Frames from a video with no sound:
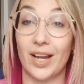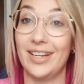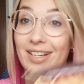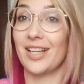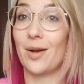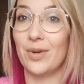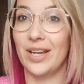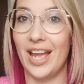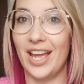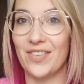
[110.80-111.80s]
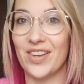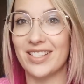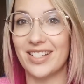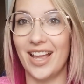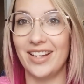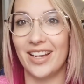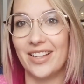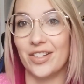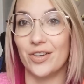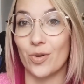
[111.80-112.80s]
Alright, next up we have Skander and
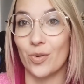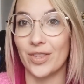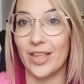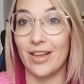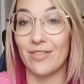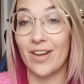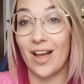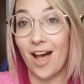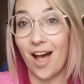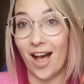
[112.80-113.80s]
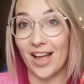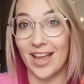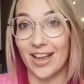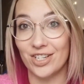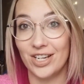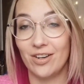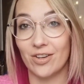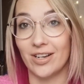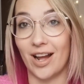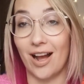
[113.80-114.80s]
the Unicorn Thief. I actually
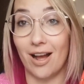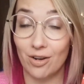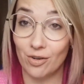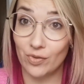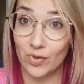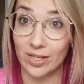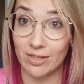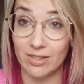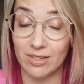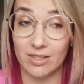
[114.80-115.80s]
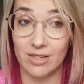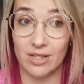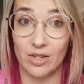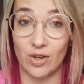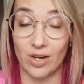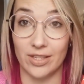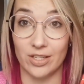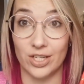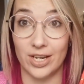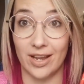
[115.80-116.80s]
got an ARC of this early
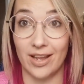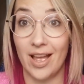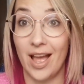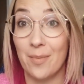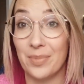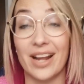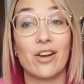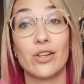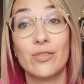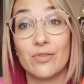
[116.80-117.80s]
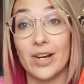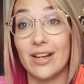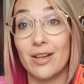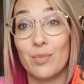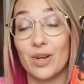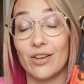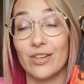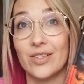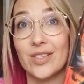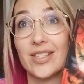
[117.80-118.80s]
this year, but I couldn't read it
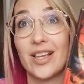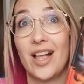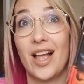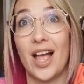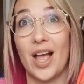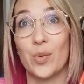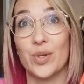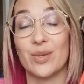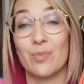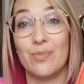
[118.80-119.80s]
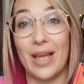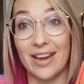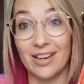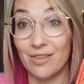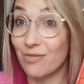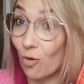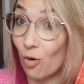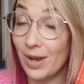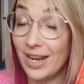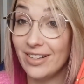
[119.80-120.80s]
because it was badly
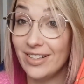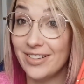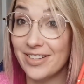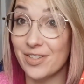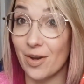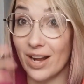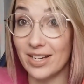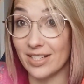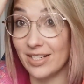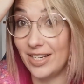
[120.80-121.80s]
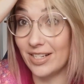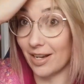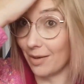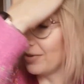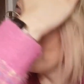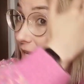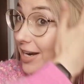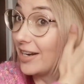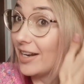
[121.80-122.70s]
formatted, so I didn't end up reading